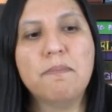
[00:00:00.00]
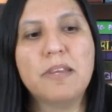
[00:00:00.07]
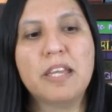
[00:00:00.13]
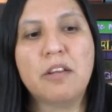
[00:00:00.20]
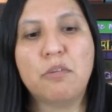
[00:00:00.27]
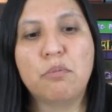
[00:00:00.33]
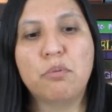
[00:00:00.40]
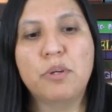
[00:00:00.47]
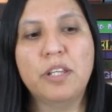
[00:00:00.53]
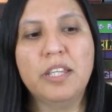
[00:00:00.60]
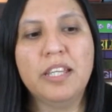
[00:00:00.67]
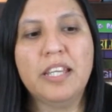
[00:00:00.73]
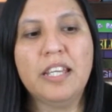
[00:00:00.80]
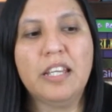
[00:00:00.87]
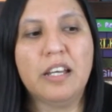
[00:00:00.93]
It
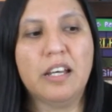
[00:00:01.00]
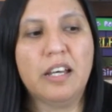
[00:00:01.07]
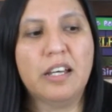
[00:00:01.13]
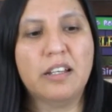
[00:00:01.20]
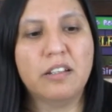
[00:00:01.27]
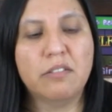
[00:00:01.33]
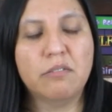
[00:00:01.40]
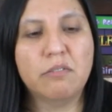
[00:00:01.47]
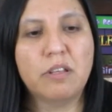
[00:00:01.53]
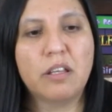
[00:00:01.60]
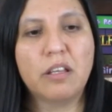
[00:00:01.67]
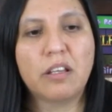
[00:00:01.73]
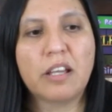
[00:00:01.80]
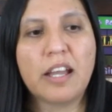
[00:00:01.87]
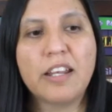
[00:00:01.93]
really
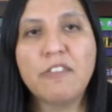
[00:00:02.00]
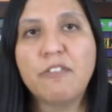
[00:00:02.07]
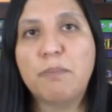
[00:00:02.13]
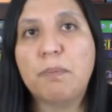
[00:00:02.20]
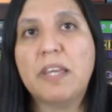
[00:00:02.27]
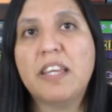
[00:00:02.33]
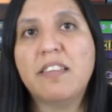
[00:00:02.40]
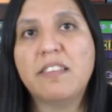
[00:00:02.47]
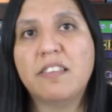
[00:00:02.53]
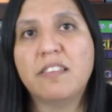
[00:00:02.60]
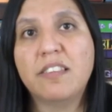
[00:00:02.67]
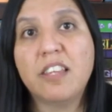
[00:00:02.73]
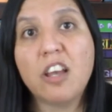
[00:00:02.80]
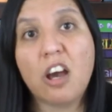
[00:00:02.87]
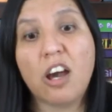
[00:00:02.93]
kind of
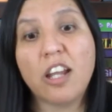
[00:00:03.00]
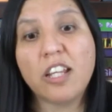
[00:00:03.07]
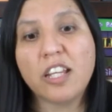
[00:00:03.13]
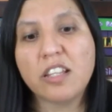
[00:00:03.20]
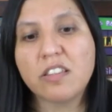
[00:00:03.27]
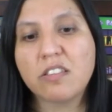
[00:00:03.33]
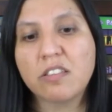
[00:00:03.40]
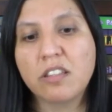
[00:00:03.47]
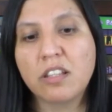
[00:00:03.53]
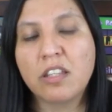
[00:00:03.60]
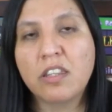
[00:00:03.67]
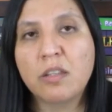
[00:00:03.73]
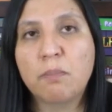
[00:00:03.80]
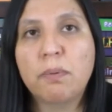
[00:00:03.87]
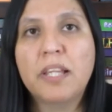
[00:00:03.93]
appeases the audience,
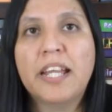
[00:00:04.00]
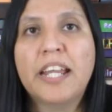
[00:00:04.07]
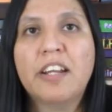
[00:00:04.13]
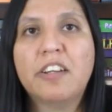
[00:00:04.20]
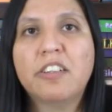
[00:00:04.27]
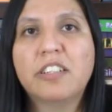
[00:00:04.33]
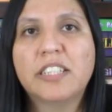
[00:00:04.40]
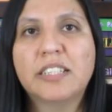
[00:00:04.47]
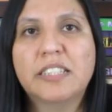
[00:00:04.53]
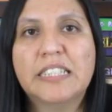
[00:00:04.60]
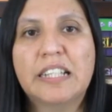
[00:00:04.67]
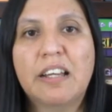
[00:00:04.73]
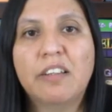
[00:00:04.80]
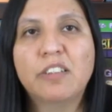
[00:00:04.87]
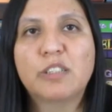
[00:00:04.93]
the players
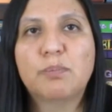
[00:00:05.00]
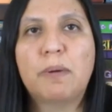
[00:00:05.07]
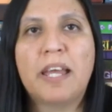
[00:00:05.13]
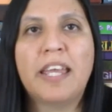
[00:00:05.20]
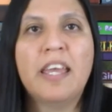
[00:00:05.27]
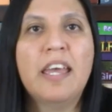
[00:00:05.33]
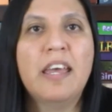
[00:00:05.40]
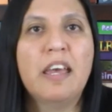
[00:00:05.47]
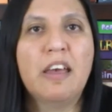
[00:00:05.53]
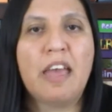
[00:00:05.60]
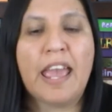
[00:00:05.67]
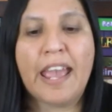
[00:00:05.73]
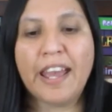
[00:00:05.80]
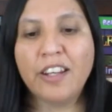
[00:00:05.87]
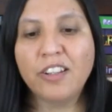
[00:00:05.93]
themselves, by
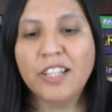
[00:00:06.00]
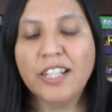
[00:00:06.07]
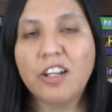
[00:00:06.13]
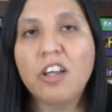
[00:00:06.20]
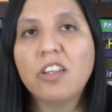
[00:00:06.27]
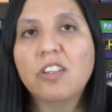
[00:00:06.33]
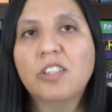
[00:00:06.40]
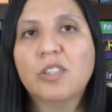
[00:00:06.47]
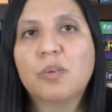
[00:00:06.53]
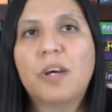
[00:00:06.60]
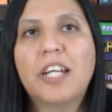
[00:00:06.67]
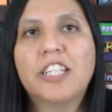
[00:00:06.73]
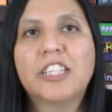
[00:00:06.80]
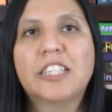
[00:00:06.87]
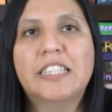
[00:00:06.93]
handling all those
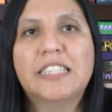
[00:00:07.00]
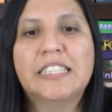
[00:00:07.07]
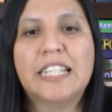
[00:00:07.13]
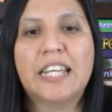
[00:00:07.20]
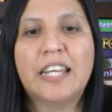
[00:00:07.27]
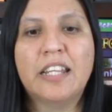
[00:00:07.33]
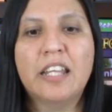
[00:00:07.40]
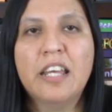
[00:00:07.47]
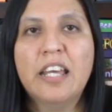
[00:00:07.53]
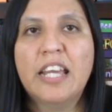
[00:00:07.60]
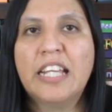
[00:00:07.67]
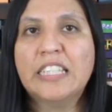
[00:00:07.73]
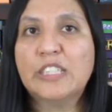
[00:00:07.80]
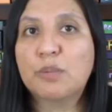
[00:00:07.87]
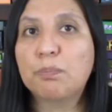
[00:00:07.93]
questions and
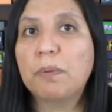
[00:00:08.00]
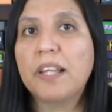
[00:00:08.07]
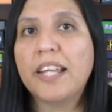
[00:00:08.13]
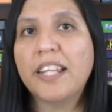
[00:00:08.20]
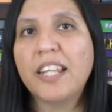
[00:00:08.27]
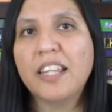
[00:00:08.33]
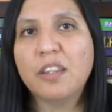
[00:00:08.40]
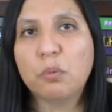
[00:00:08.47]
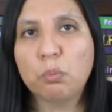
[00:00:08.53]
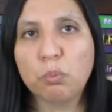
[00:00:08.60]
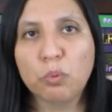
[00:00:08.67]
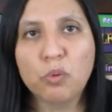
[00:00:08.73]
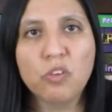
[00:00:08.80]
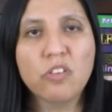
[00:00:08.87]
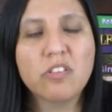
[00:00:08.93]
explaining the
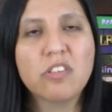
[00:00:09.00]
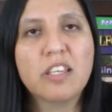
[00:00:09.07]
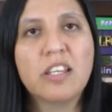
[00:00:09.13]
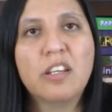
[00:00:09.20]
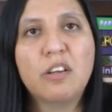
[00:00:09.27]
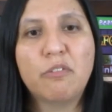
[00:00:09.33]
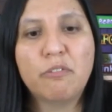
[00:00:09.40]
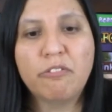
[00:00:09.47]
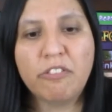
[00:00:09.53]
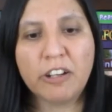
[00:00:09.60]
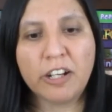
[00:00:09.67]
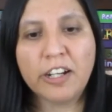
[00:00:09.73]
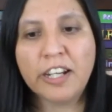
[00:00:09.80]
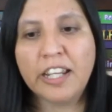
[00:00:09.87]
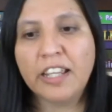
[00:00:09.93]
rules in a
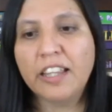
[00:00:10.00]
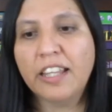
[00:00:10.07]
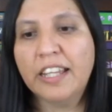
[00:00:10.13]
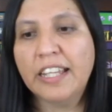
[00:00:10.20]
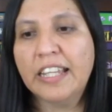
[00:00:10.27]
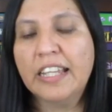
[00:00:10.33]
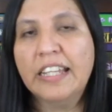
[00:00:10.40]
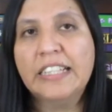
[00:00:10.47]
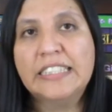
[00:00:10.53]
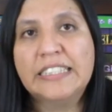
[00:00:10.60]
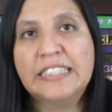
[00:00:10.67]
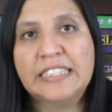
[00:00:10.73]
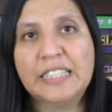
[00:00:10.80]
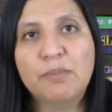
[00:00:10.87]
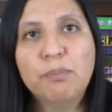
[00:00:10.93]
very like
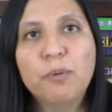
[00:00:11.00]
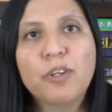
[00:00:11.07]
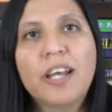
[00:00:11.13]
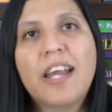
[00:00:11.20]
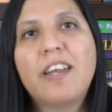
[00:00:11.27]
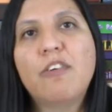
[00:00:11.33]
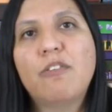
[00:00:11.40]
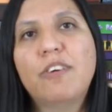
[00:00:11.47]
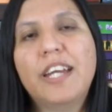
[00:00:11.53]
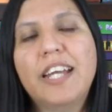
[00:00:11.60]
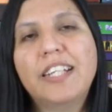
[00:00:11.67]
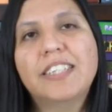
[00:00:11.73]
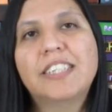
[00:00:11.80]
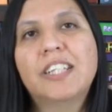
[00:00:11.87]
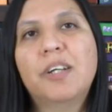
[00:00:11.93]
simple kind of
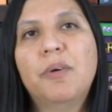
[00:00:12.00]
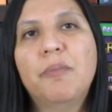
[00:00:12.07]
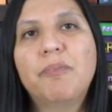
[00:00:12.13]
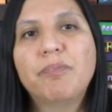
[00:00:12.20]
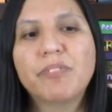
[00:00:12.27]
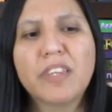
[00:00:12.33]
way. So